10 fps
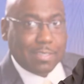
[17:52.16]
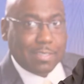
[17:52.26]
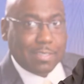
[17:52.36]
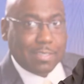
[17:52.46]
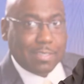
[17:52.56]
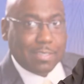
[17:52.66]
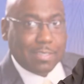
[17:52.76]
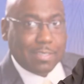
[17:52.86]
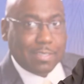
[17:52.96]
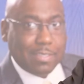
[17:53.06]

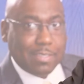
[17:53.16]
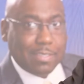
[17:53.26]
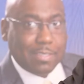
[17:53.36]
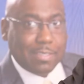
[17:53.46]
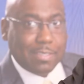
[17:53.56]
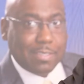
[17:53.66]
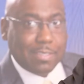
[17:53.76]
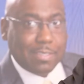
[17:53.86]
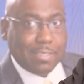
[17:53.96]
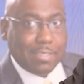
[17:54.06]

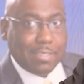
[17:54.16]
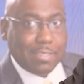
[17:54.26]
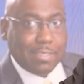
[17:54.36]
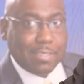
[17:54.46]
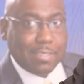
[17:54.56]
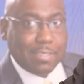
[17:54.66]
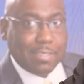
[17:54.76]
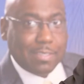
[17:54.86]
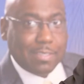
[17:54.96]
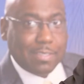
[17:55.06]

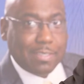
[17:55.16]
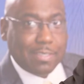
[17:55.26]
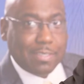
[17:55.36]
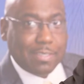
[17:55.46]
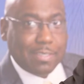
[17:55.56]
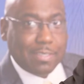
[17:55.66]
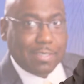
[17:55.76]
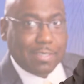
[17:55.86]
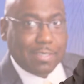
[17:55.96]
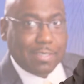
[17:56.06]

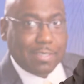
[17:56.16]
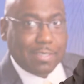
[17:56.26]
(not speaking)